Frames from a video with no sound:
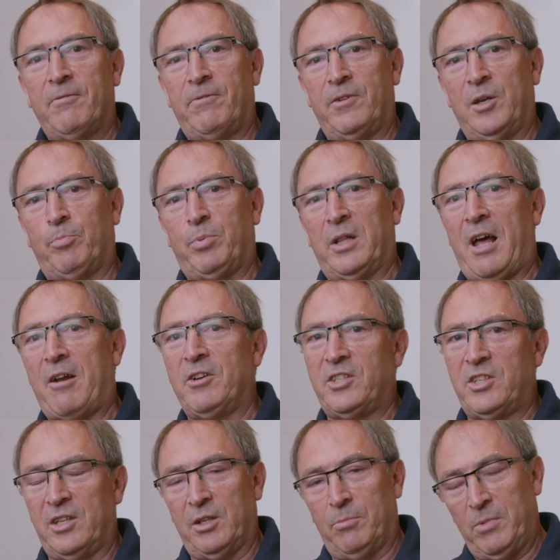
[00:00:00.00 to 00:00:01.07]
for your
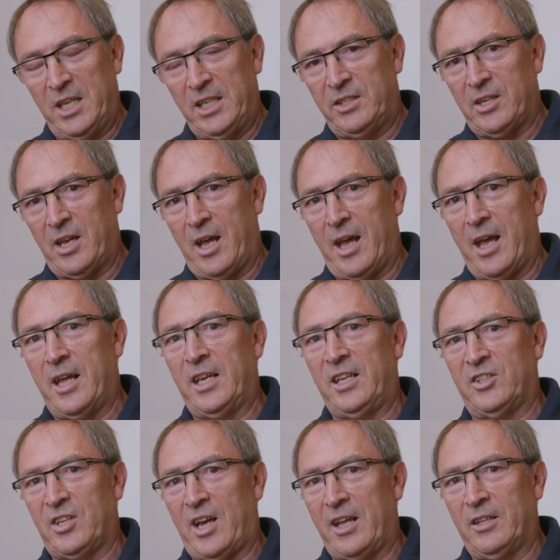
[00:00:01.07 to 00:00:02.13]
polarity at the meter and
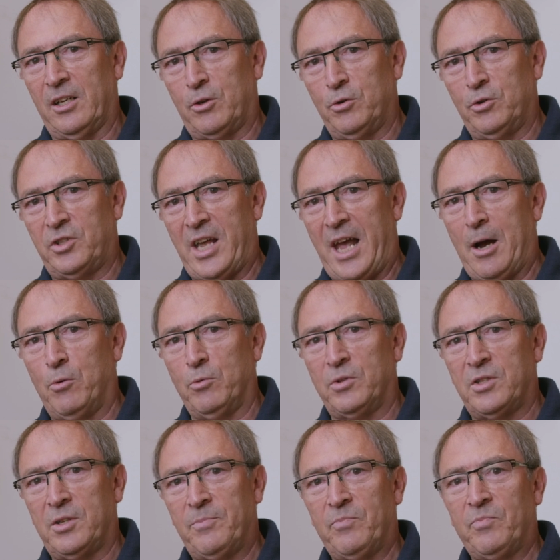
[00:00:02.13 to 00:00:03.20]
inside the
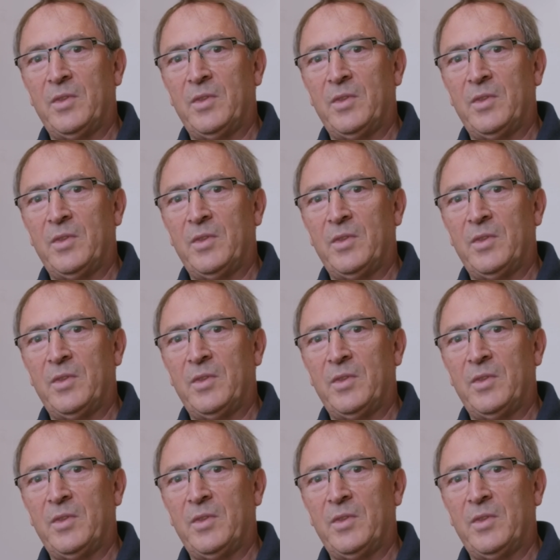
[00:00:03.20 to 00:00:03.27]
cutout,